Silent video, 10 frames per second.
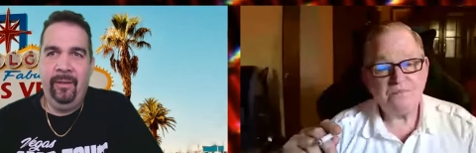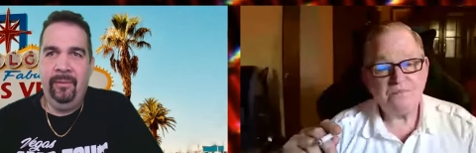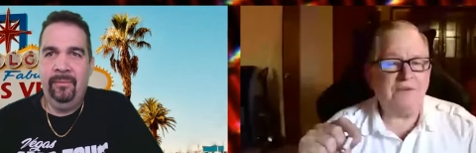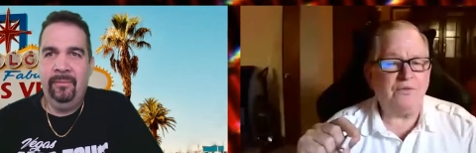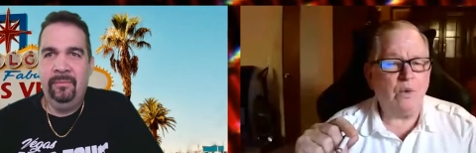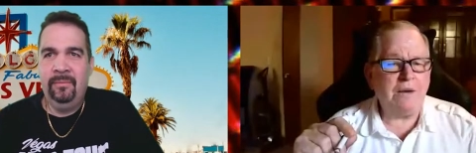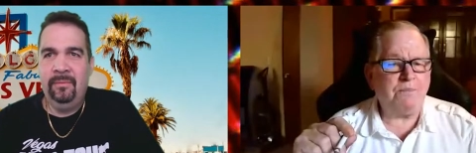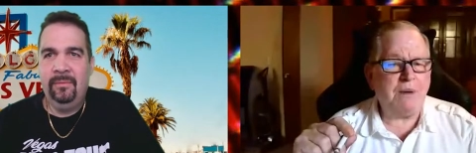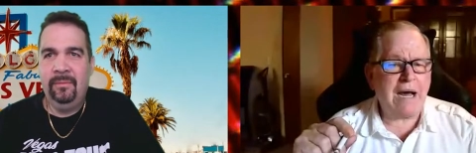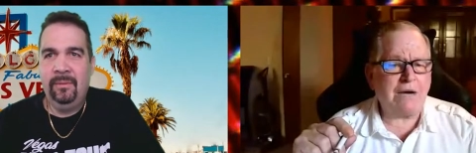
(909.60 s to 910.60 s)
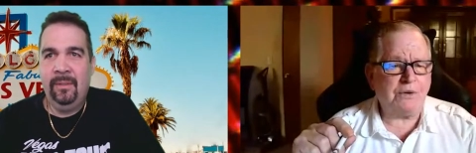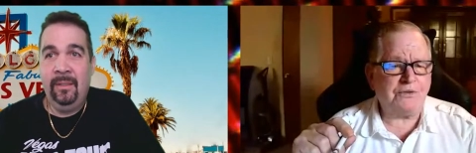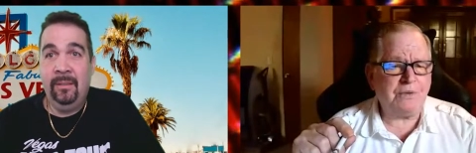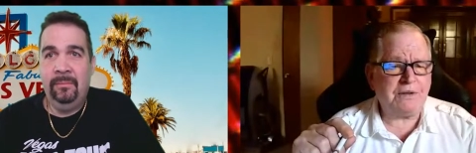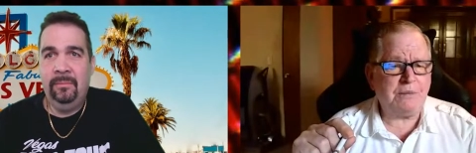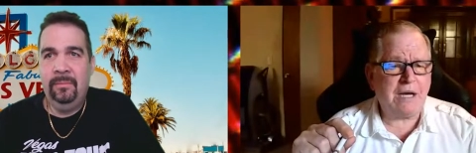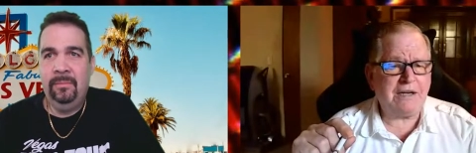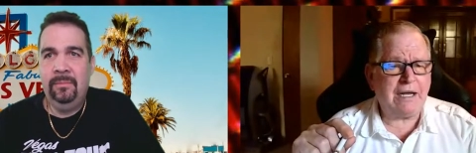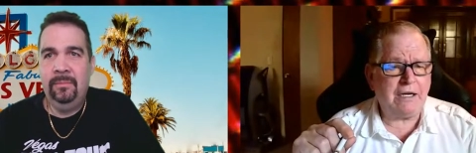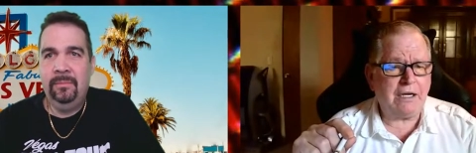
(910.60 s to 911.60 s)
Speaker 1: know. I believe Wayne Bach was with him on
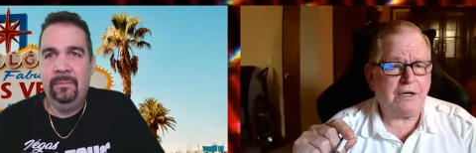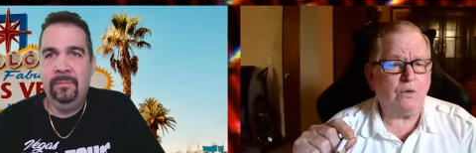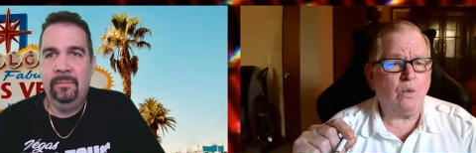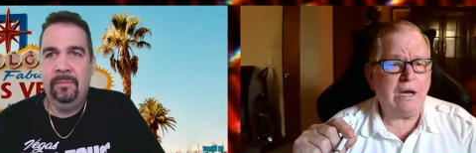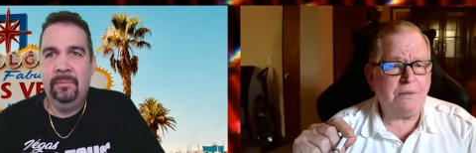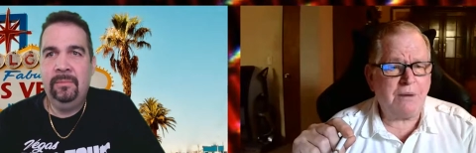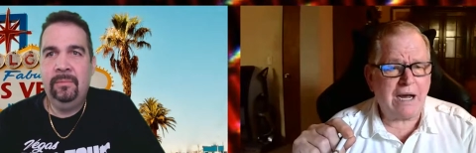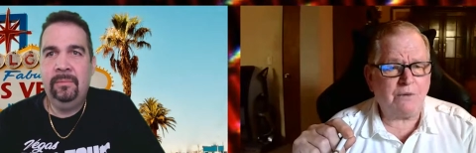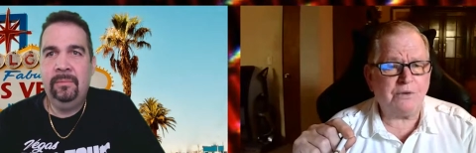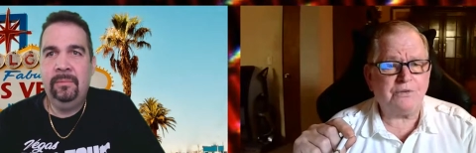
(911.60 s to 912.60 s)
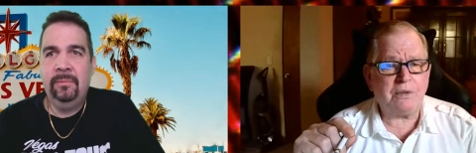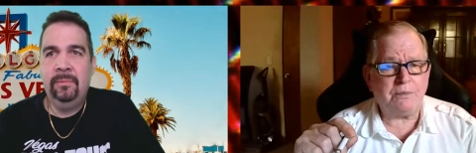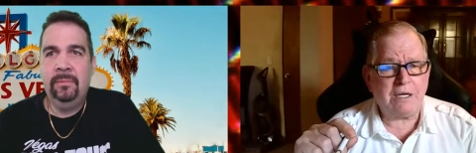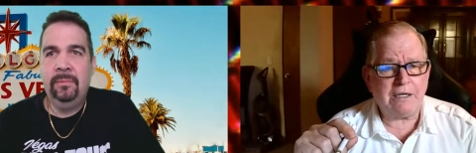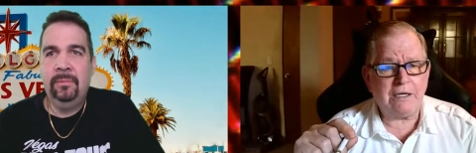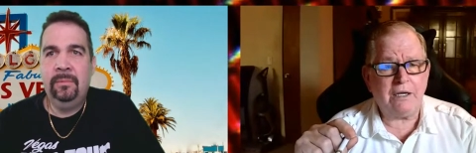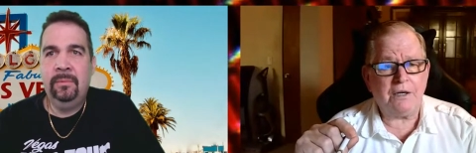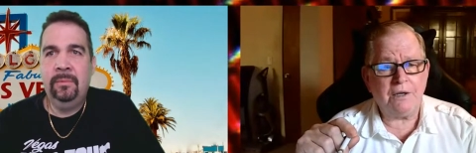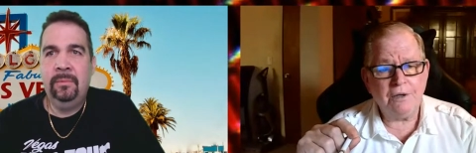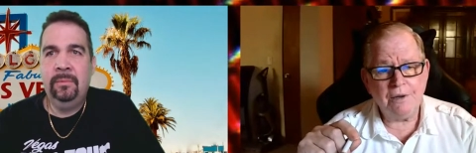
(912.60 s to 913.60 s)
that hit. Wayne Bach was with him on that hit.